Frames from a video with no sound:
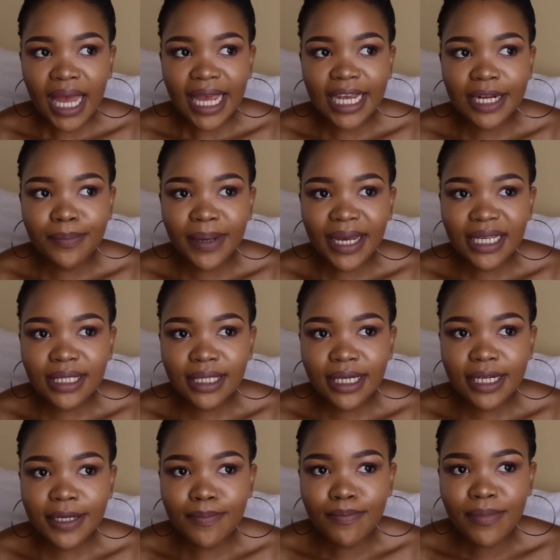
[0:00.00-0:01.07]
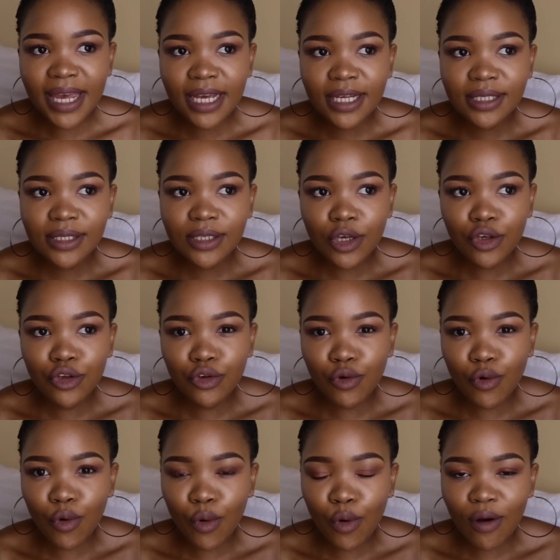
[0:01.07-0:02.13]
it basically makes
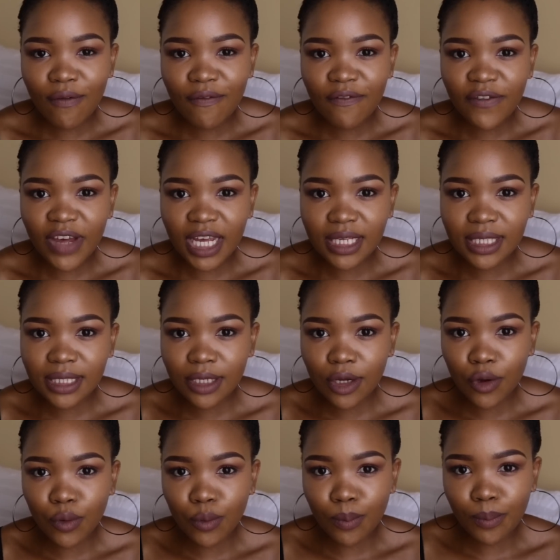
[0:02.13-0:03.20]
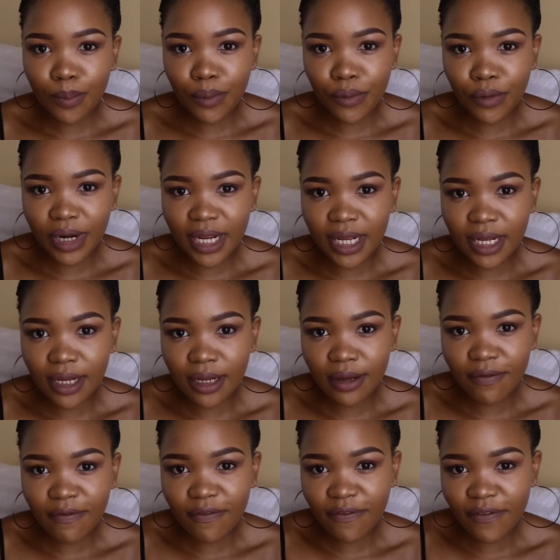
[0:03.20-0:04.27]
your face pretty
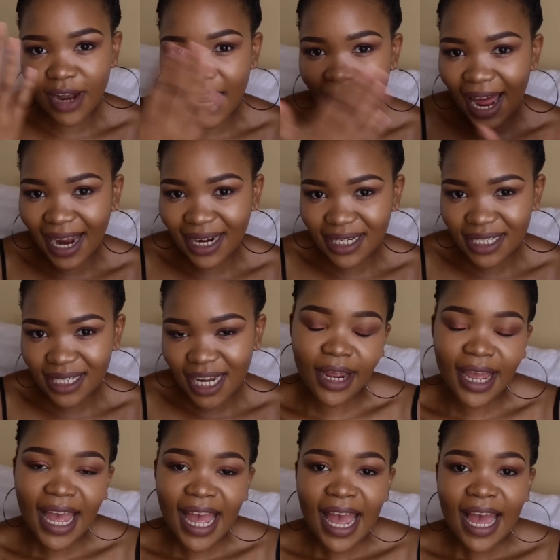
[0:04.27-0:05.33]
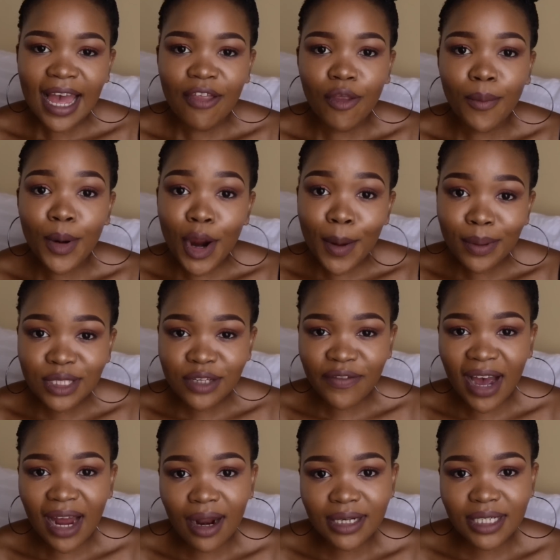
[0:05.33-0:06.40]
flat. The purpose of
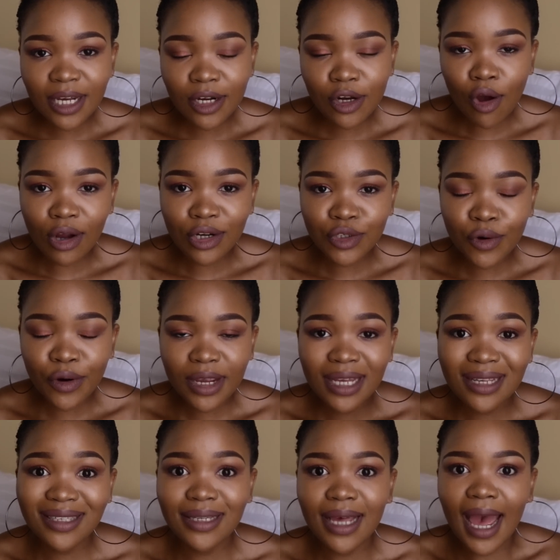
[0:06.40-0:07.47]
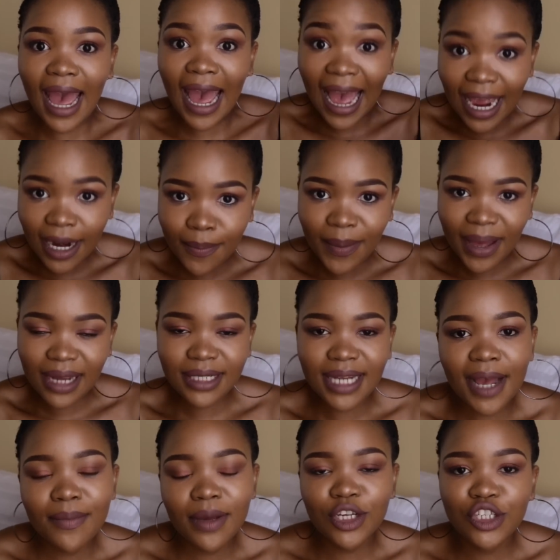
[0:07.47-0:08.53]
highlighting and contouring is to add back
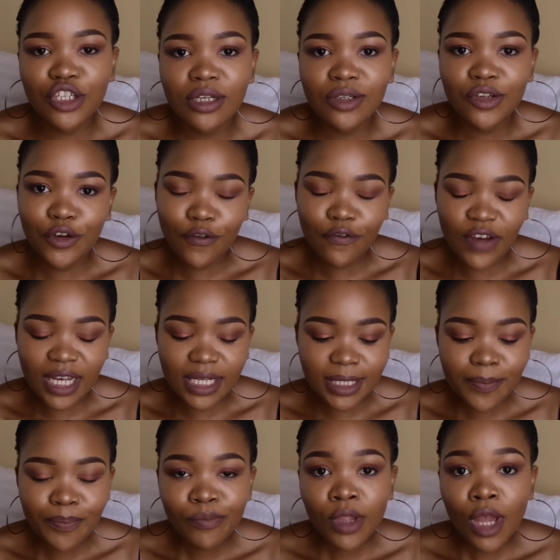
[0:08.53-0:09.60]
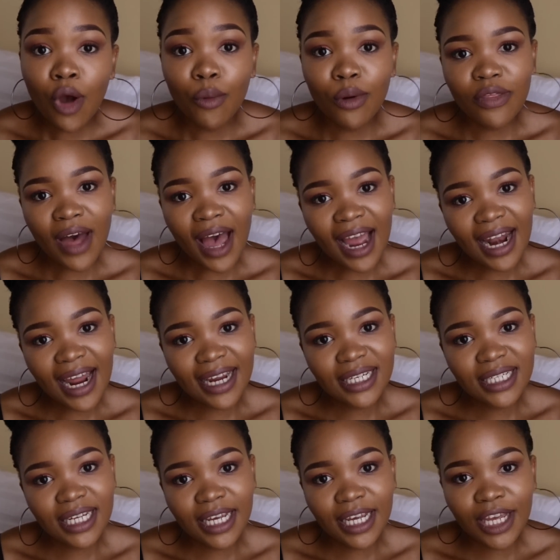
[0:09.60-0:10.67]
dimension to your face. With
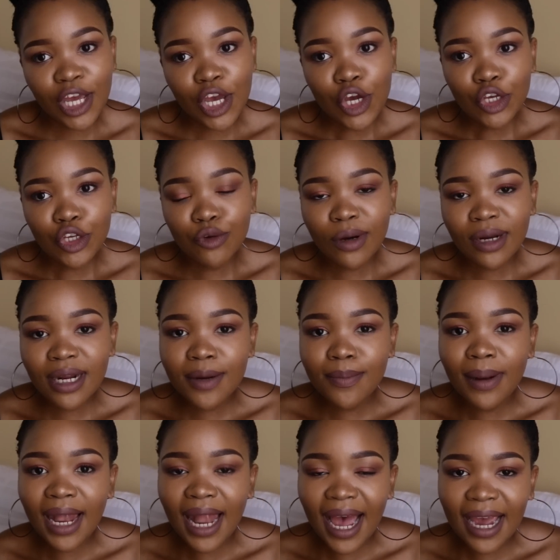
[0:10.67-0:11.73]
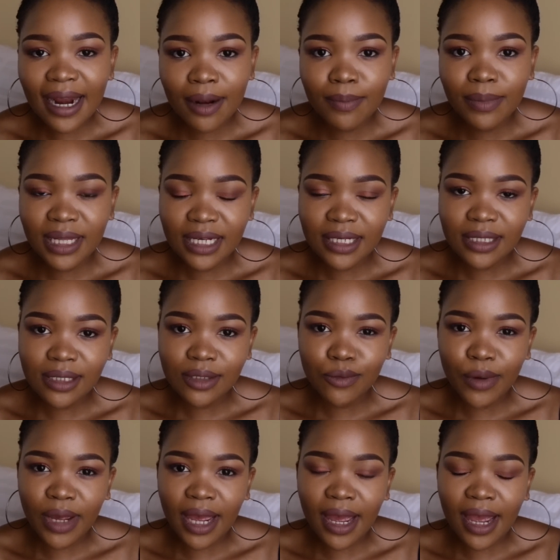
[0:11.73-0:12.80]
highlighting, you want to apply it in places
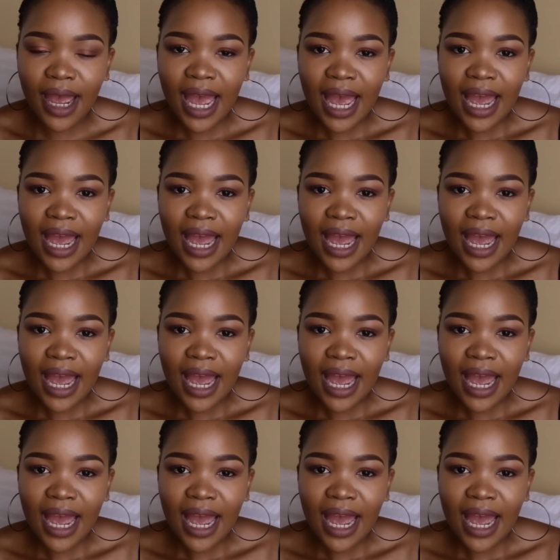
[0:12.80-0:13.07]
where